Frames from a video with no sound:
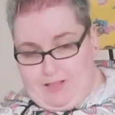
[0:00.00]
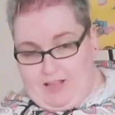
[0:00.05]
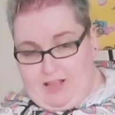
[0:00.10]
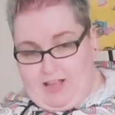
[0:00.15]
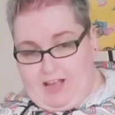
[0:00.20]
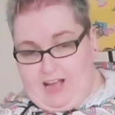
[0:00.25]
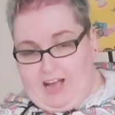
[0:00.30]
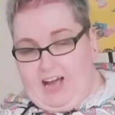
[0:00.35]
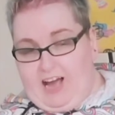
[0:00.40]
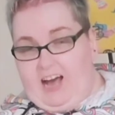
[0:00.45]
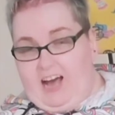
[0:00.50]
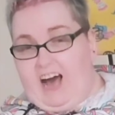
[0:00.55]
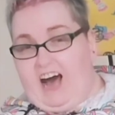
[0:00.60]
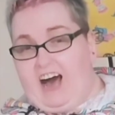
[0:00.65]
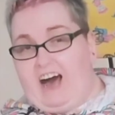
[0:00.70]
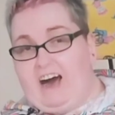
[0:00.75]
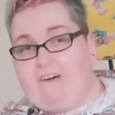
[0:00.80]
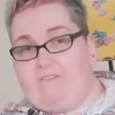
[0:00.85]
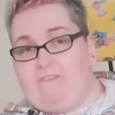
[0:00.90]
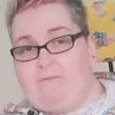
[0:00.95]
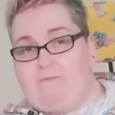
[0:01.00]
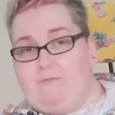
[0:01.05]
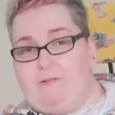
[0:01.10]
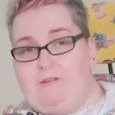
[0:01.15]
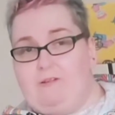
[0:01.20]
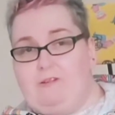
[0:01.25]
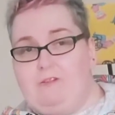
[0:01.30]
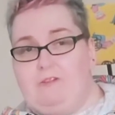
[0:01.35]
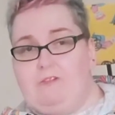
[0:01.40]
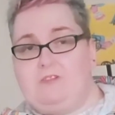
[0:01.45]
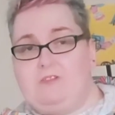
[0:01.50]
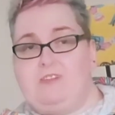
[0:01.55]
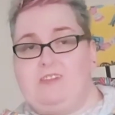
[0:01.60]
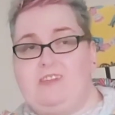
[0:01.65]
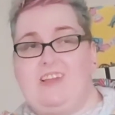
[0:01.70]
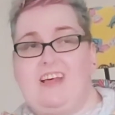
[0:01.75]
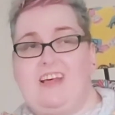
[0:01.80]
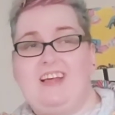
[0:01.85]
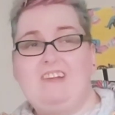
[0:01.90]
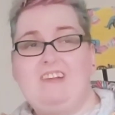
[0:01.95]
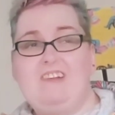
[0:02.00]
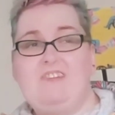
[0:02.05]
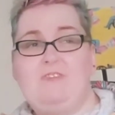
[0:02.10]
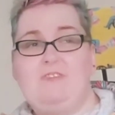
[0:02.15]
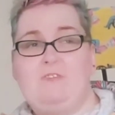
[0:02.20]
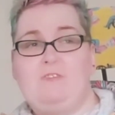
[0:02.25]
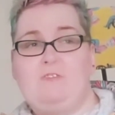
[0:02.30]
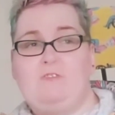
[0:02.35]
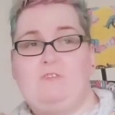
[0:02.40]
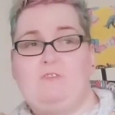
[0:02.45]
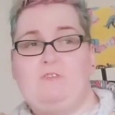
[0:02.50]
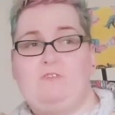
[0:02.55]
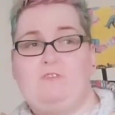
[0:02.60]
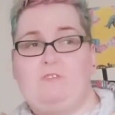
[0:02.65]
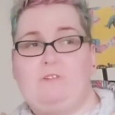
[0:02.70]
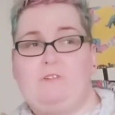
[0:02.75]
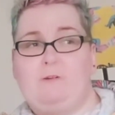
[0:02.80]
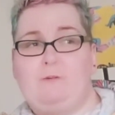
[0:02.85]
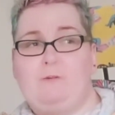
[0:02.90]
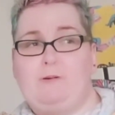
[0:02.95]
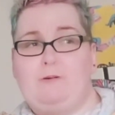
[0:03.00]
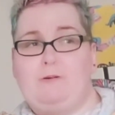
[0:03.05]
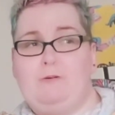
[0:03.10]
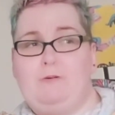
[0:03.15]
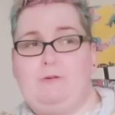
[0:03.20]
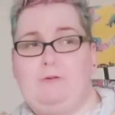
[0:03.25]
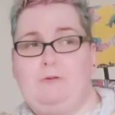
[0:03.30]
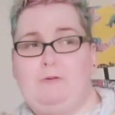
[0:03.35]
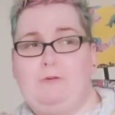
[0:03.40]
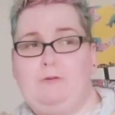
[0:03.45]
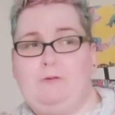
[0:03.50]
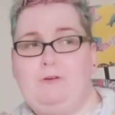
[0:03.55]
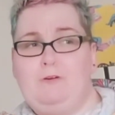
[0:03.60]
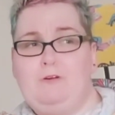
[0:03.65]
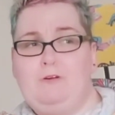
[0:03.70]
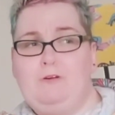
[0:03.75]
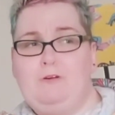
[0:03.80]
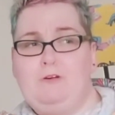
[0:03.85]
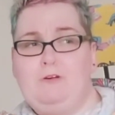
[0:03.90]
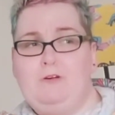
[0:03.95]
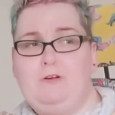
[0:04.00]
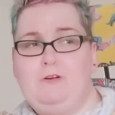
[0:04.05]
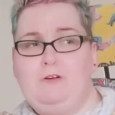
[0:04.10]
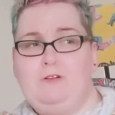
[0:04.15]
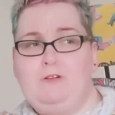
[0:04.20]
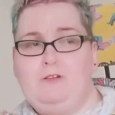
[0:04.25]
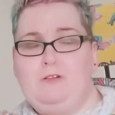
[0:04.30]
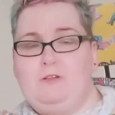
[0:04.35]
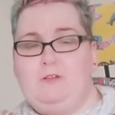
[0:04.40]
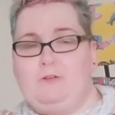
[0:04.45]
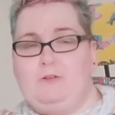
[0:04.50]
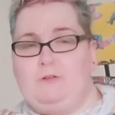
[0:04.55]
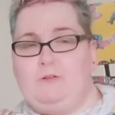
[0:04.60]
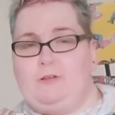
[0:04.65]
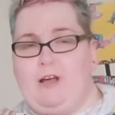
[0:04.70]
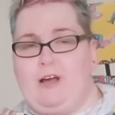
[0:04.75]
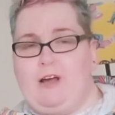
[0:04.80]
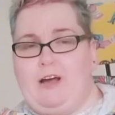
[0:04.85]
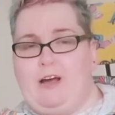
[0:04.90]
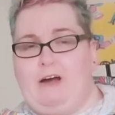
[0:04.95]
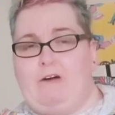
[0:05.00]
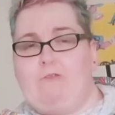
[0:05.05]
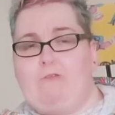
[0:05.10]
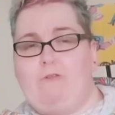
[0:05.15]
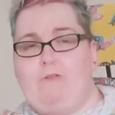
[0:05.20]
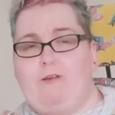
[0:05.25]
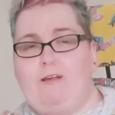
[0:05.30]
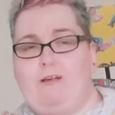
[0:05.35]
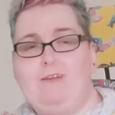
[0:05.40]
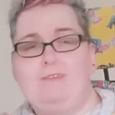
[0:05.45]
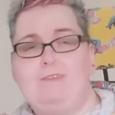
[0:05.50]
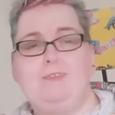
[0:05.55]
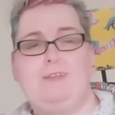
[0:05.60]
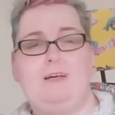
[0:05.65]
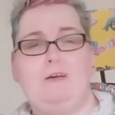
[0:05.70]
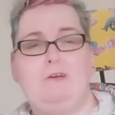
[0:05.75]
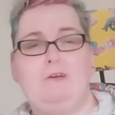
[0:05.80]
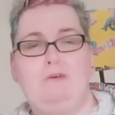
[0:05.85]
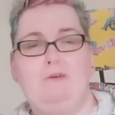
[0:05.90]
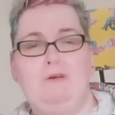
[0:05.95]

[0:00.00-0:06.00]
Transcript: I have been using this for about 2.5 weeks now,